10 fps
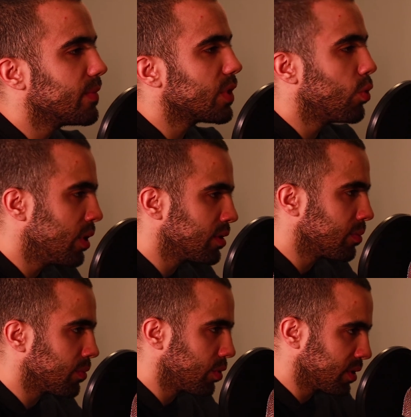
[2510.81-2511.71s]

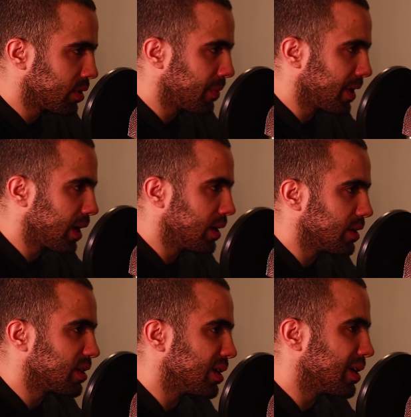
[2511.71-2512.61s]
quantum
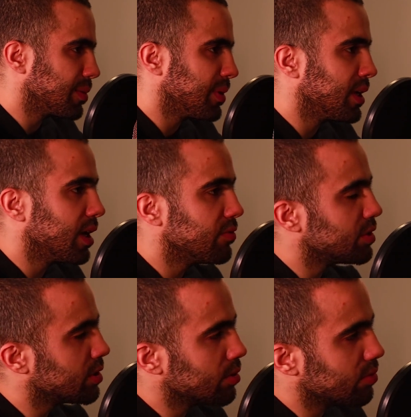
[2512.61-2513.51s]
mechanics can explain every
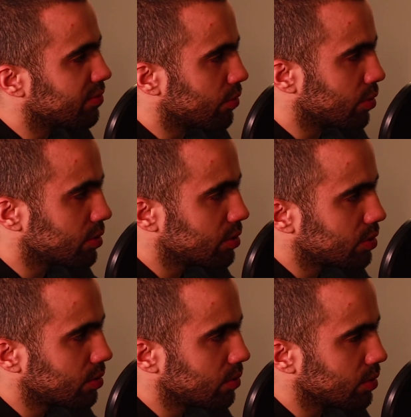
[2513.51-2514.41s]
single
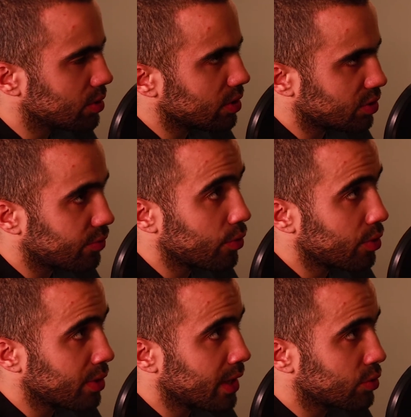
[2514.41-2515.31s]
force, which there's
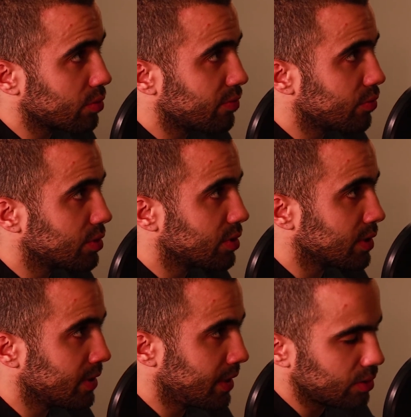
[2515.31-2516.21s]
four natural forces
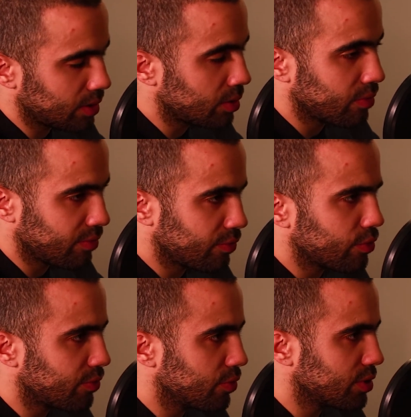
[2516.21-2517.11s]

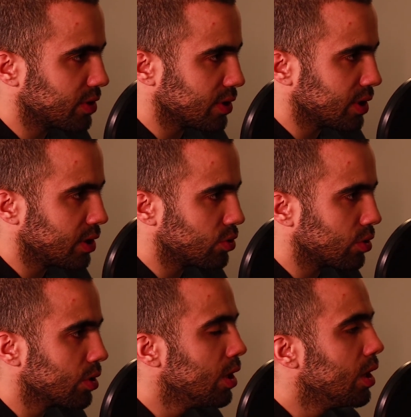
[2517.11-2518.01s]
four forces in
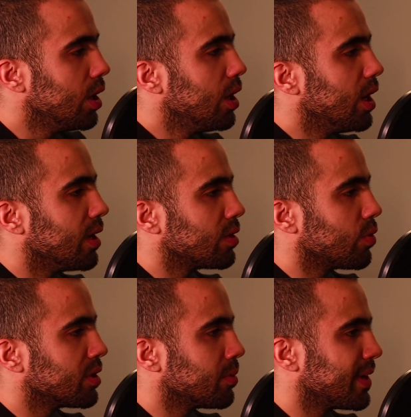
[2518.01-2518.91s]
nature, and
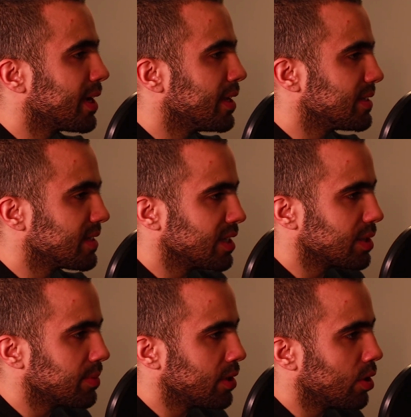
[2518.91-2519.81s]
quantum mechanics can
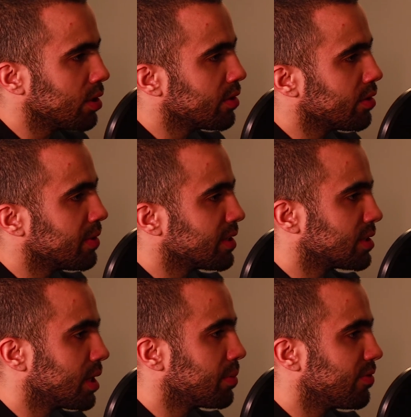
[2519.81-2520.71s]
explain all of them
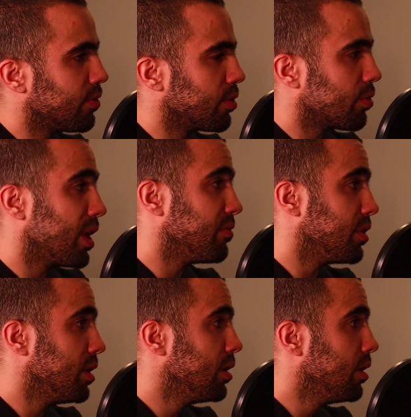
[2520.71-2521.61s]
except for
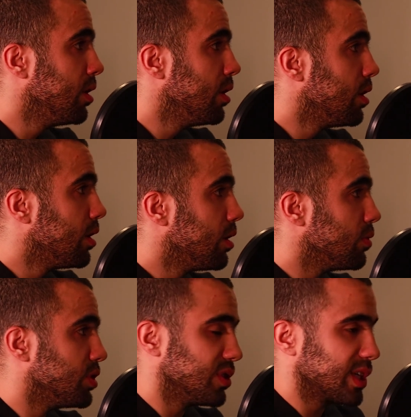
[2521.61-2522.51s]
gravity,
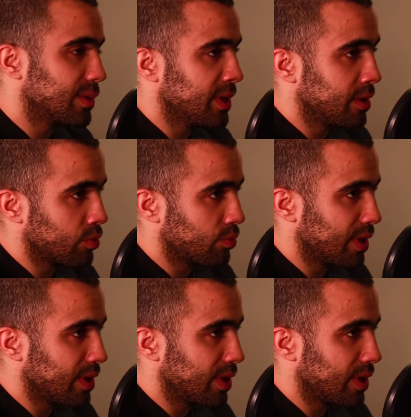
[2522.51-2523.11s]
which is explained through